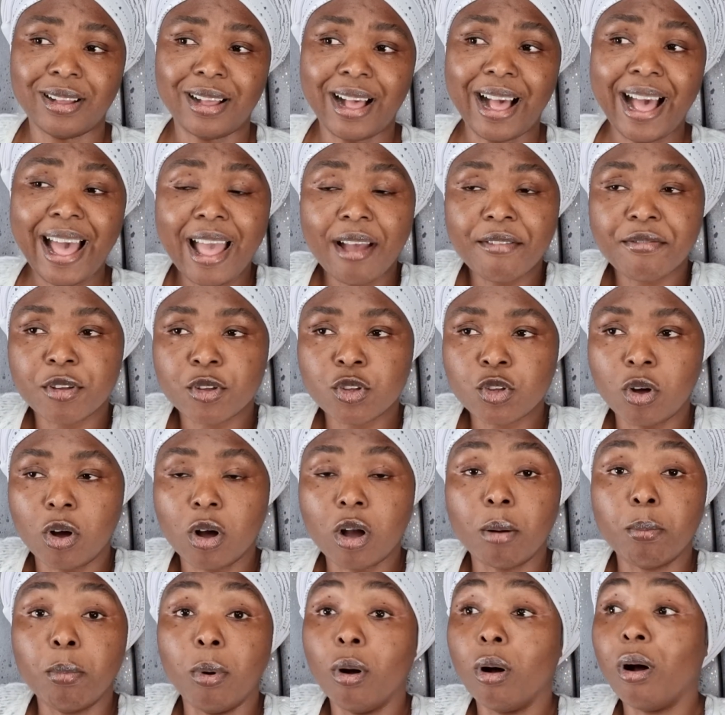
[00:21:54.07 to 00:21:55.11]
I have to
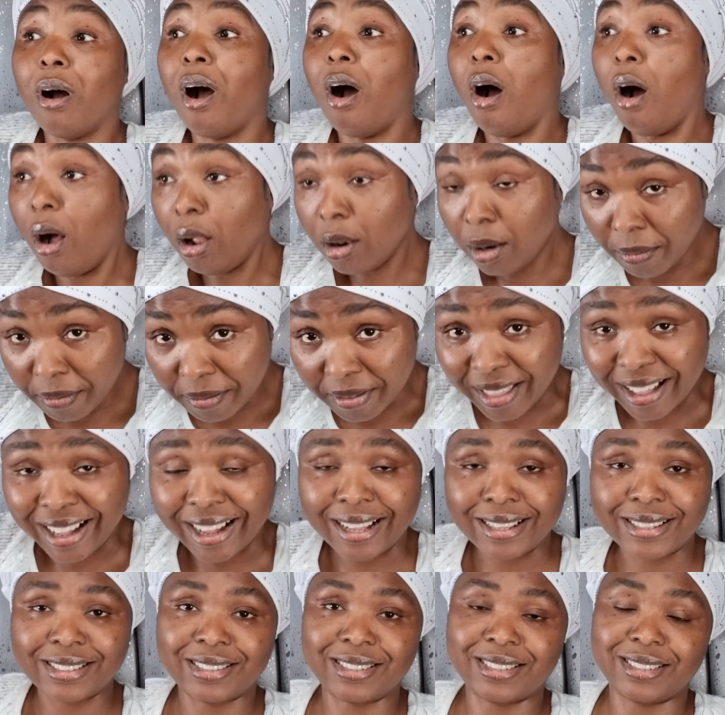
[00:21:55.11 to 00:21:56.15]
talk about all of
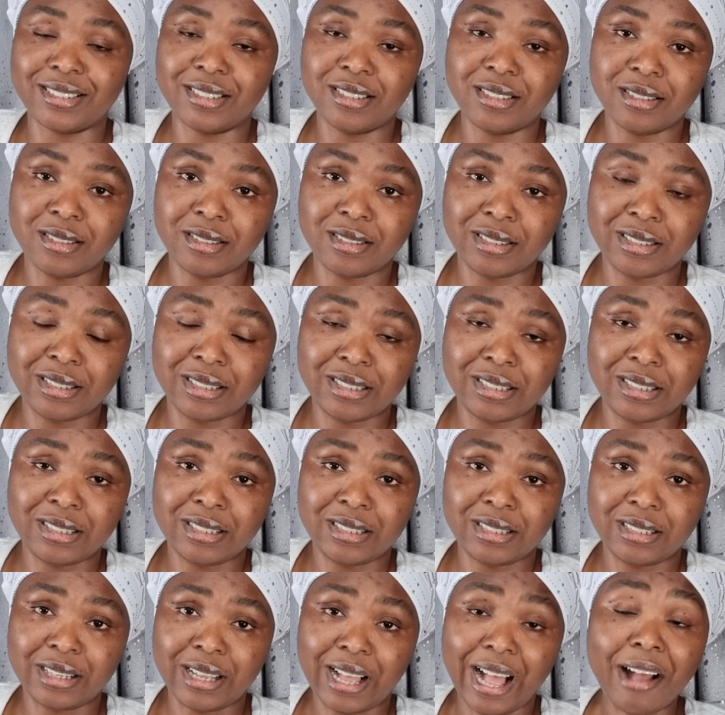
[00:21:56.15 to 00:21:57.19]
that.
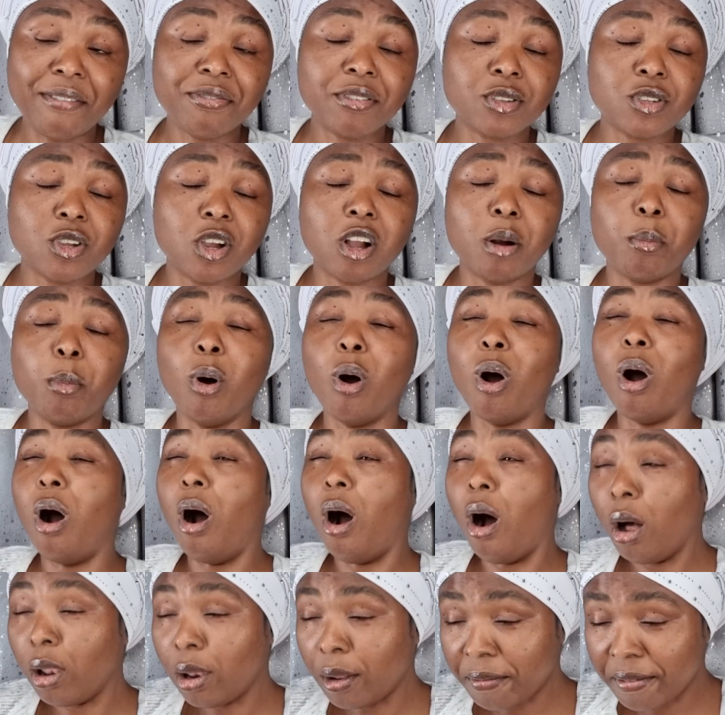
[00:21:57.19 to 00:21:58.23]
I have to talk about
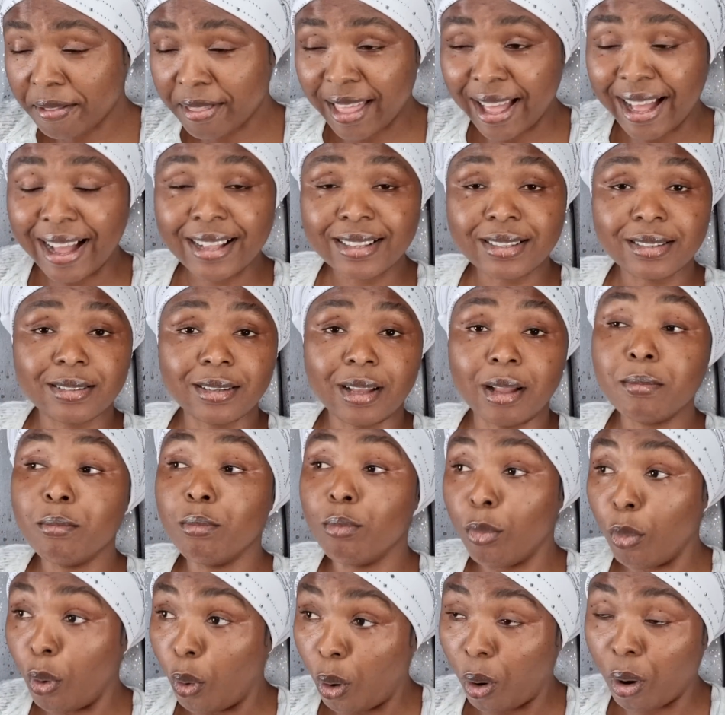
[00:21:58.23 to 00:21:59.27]
all of that and
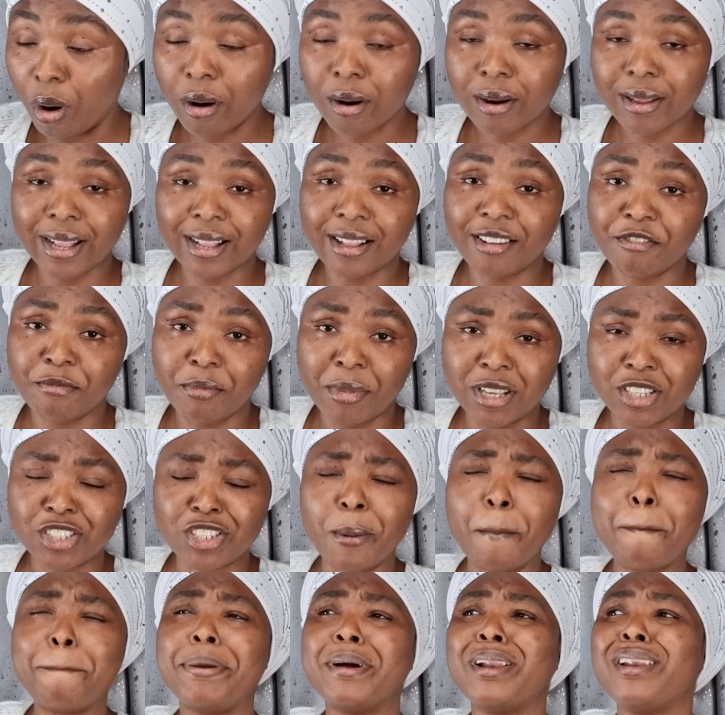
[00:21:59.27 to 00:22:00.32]
more that I've
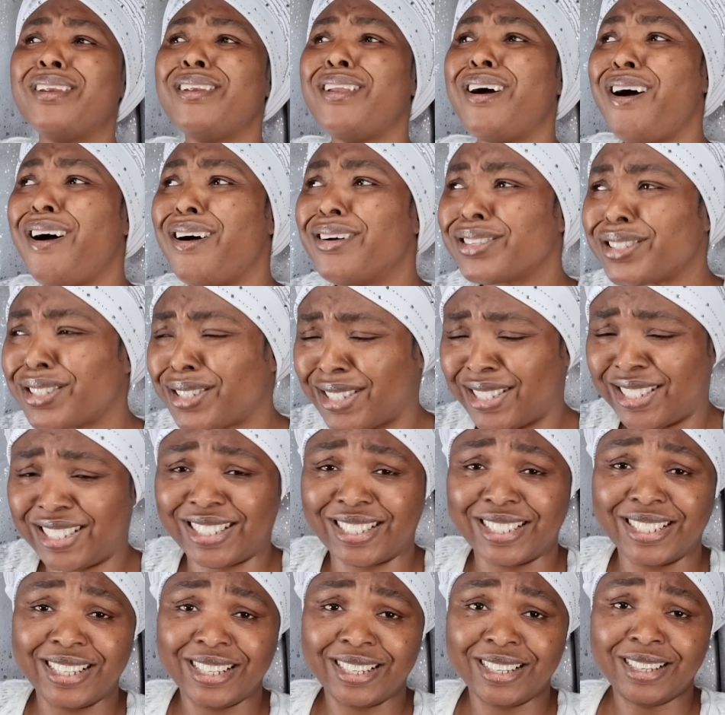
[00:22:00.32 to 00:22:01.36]
mentioned.
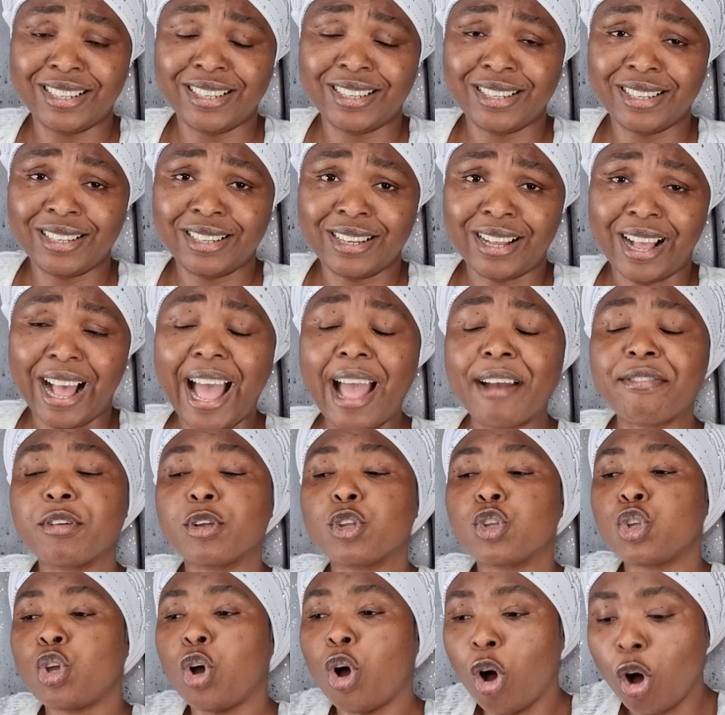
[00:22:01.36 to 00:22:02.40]
Plus, I have to
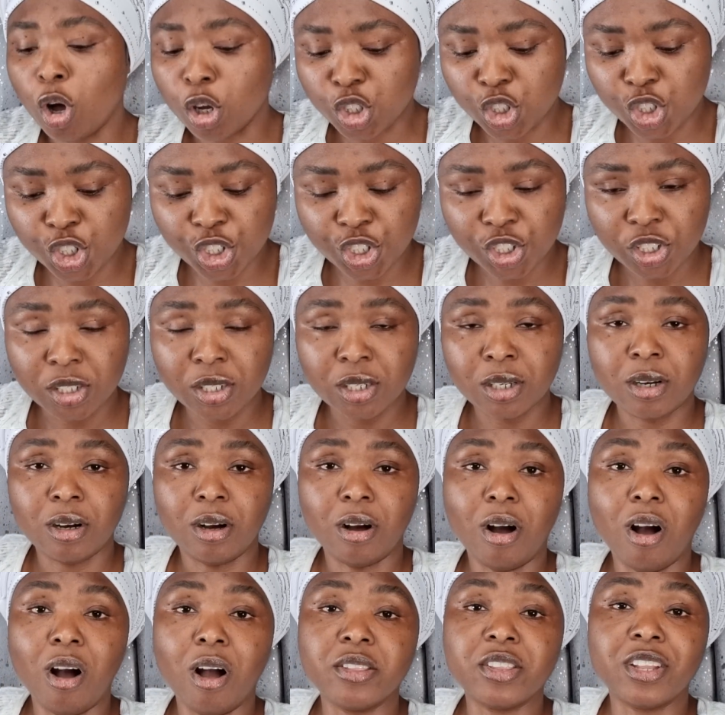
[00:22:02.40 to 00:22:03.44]
touch
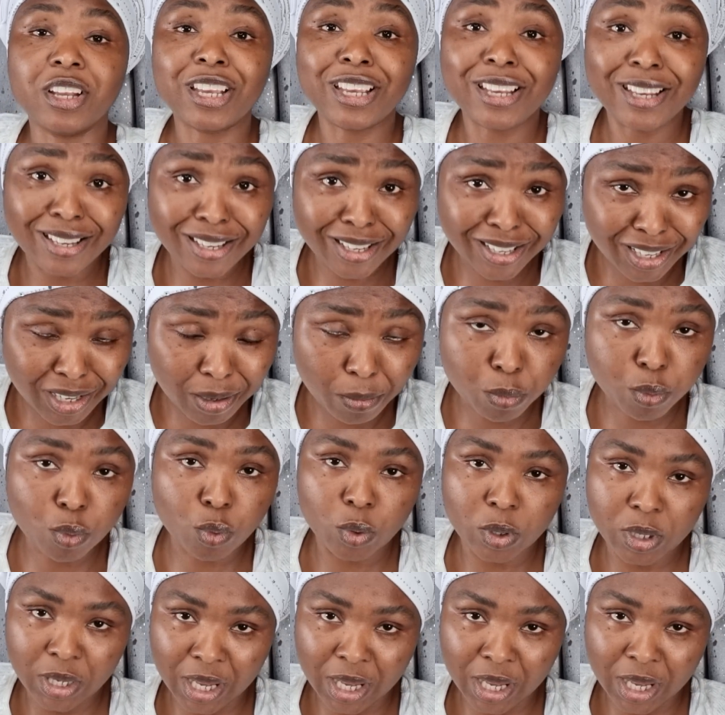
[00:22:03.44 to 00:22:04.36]
on the Hebrew